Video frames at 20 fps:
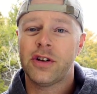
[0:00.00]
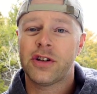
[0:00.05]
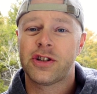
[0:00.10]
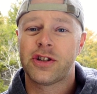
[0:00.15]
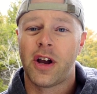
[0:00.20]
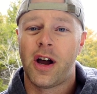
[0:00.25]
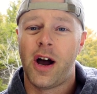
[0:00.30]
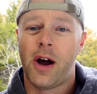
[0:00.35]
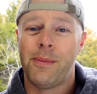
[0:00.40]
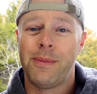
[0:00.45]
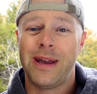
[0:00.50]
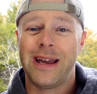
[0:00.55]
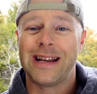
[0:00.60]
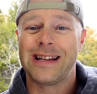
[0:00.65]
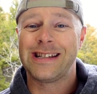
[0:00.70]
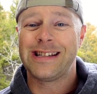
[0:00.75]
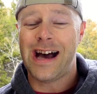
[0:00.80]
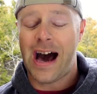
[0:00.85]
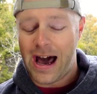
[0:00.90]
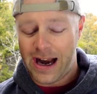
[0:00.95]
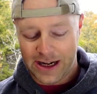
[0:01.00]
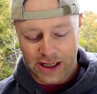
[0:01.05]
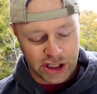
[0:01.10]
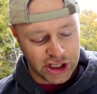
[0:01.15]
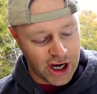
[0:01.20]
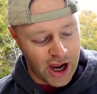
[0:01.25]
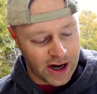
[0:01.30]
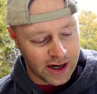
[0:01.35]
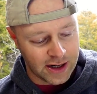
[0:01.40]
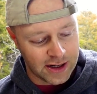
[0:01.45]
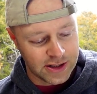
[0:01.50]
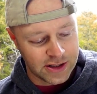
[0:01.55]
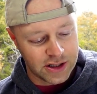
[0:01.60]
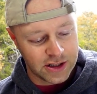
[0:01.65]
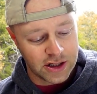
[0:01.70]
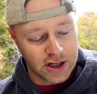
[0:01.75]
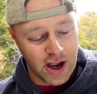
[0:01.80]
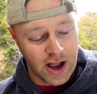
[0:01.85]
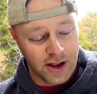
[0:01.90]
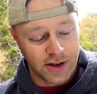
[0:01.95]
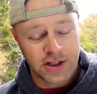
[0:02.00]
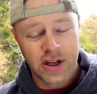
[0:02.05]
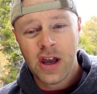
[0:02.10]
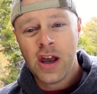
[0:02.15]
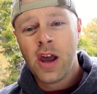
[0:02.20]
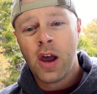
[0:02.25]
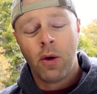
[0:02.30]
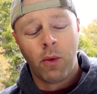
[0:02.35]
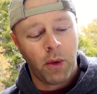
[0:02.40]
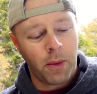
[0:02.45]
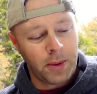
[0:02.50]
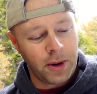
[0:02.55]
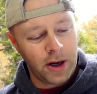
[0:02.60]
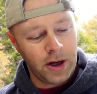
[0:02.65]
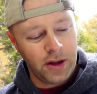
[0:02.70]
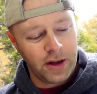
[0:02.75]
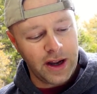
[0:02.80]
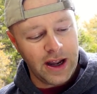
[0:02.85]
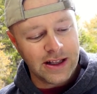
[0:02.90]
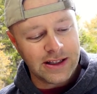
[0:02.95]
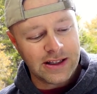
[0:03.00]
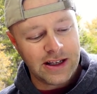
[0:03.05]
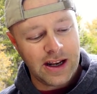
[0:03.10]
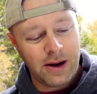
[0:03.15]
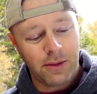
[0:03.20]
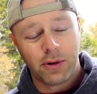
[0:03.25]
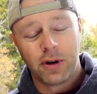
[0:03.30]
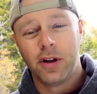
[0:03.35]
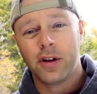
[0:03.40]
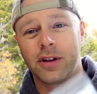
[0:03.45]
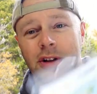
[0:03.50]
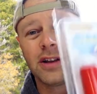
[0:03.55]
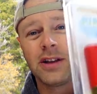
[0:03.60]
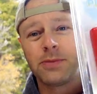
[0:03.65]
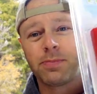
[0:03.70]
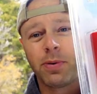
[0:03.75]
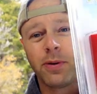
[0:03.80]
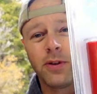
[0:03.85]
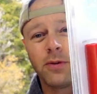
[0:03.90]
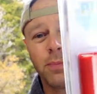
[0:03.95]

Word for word: some exotic shotgun shells. And what we're gonna look at today, we're gonna look at these